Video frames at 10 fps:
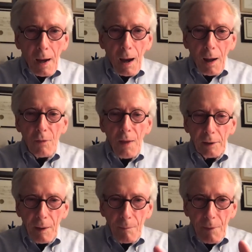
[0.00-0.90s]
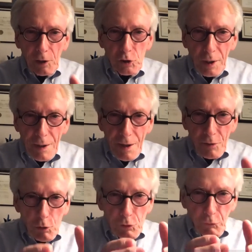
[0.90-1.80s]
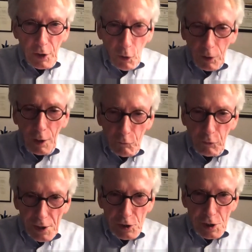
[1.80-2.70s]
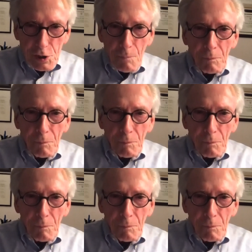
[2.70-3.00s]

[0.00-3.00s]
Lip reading: that actually in those very early phases,